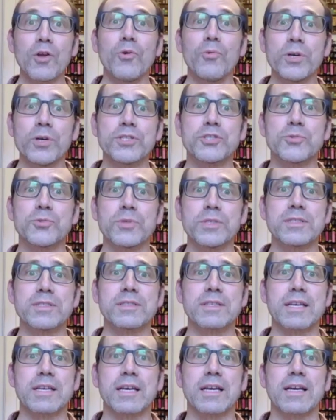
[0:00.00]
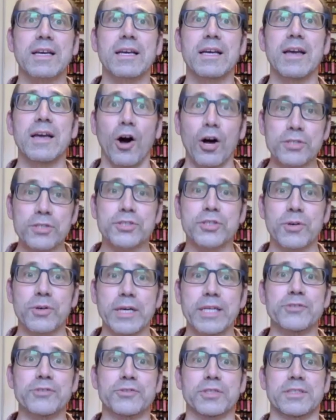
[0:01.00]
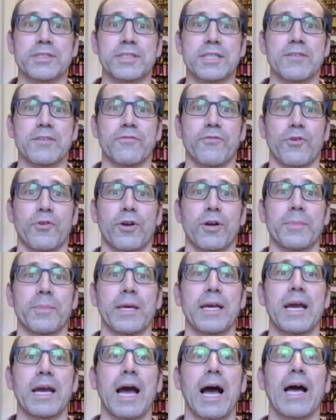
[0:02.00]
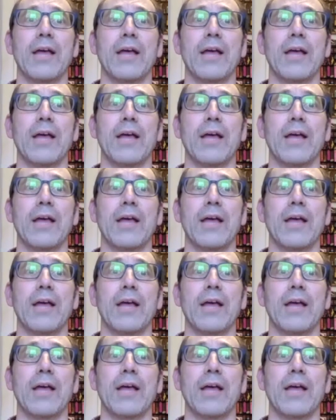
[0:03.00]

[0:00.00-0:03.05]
which was also interesting for me.